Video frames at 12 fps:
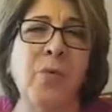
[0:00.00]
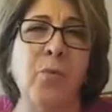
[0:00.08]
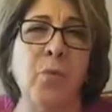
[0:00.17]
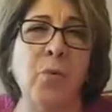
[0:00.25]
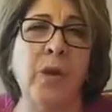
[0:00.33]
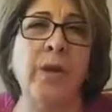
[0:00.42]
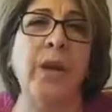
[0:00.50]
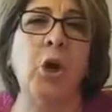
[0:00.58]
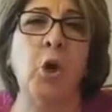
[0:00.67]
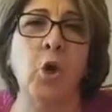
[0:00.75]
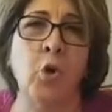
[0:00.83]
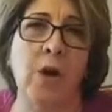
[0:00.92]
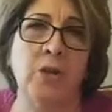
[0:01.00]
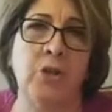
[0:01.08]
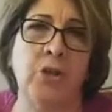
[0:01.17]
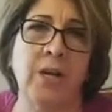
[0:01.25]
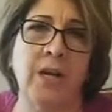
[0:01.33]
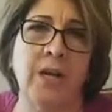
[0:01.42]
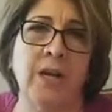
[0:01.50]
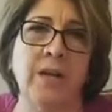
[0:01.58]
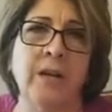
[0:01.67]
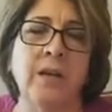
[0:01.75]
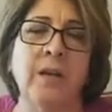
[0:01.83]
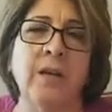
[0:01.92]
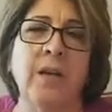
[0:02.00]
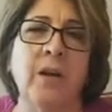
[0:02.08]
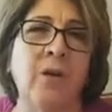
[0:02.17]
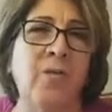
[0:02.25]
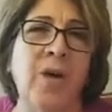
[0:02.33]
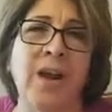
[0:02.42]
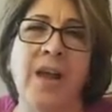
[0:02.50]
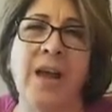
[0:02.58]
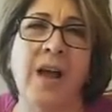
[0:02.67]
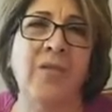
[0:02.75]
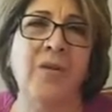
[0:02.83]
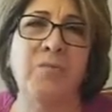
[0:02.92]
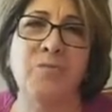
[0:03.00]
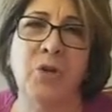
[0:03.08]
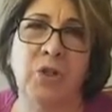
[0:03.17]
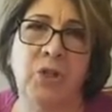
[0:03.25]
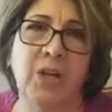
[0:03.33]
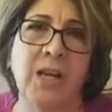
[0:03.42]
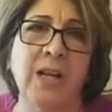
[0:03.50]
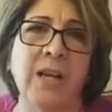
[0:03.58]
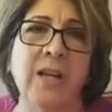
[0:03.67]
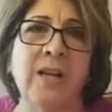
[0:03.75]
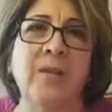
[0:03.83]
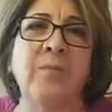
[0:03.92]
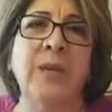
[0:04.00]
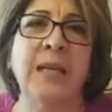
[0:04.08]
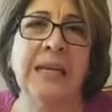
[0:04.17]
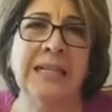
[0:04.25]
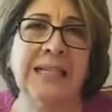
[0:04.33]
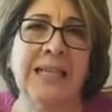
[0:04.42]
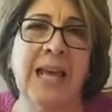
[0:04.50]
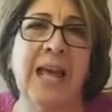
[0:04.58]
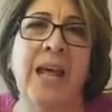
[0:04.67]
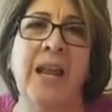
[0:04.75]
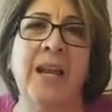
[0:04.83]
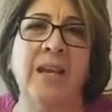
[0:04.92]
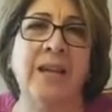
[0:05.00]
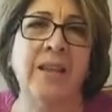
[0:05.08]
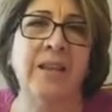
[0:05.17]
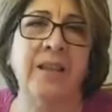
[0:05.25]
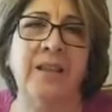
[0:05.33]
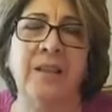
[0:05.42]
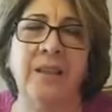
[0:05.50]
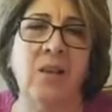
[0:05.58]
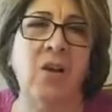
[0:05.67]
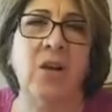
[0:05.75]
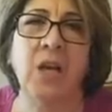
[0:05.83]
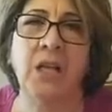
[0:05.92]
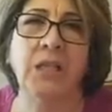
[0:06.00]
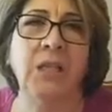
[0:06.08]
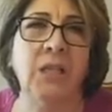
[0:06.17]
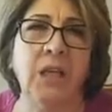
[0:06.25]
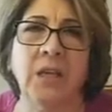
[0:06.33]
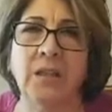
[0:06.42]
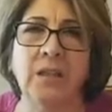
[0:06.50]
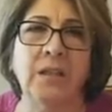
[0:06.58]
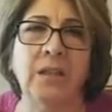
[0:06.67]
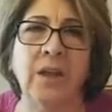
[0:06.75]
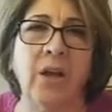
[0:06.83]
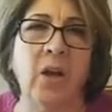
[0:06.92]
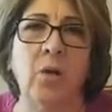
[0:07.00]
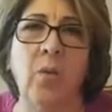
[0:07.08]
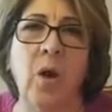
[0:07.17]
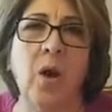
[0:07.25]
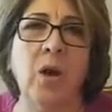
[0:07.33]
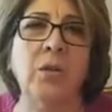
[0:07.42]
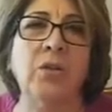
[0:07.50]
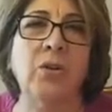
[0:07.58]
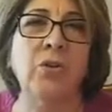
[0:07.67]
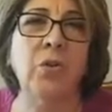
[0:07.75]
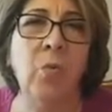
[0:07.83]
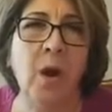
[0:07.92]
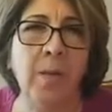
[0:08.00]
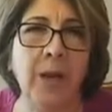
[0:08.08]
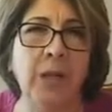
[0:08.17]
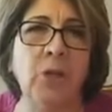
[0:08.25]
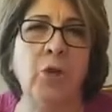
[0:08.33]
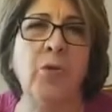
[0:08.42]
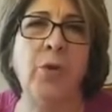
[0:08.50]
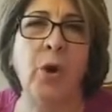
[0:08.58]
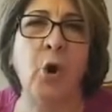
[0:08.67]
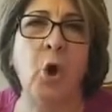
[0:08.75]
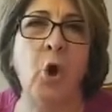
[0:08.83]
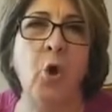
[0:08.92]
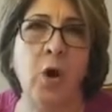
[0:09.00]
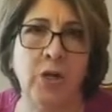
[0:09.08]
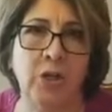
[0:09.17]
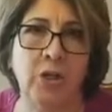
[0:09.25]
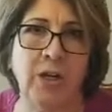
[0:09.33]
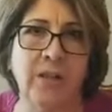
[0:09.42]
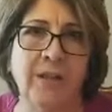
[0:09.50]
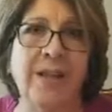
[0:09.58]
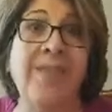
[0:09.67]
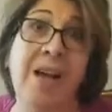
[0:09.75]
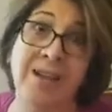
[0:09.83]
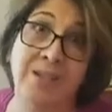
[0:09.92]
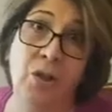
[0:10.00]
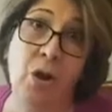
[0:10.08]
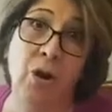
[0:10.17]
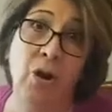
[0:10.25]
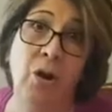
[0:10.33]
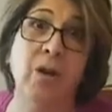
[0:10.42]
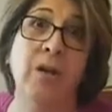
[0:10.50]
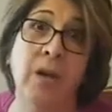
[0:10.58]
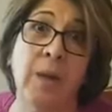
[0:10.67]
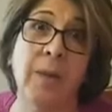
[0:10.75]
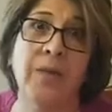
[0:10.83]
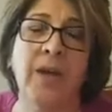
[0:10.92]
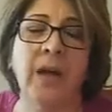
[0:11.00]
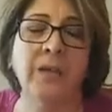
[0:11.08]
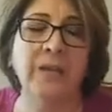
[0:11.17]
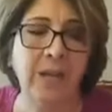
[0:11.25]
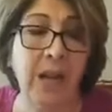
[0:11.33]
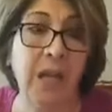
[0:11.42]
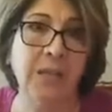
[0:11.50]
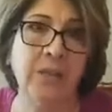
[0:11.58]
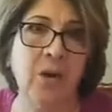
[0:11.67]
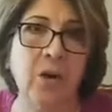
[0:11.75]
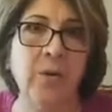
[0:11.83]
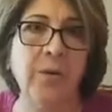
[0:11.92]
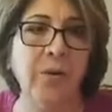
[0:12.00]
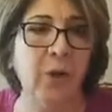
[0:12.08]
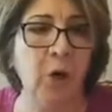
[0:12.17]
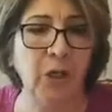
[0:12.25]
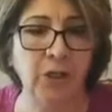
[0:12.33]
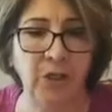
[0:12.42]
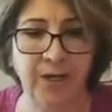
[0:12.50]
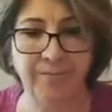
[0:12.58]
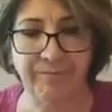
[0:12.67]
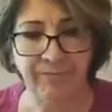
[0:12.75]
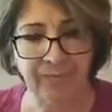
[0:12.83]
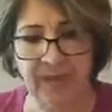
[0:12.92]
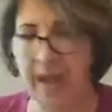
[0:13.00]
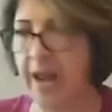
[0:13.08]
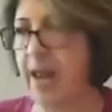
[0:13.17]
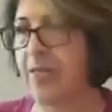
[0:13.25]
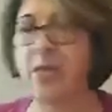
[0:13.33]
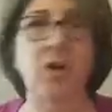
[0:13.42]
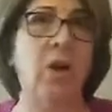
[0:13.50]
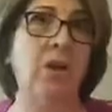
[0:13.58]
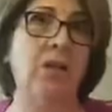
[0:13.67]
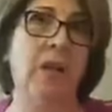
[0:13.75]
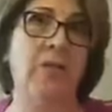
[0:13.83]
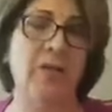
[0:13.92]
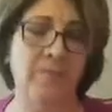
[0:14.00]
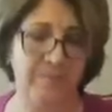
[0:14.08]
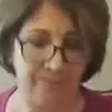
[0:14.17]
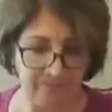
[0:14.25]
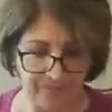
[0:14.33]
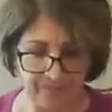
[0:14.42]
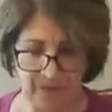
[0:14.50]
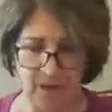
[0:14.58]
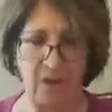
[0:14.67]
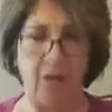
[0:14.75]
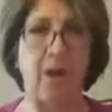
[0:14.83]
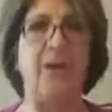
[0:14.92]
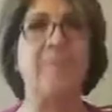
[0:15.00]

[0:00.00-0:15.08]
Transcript: really crunchy. You don't want to have them mushy because then all kinds of things can go wrong. So you want to make sure they're crunchy. They last longer. How about that? They last longer when they're crunchy. And the dogs love them. Okay,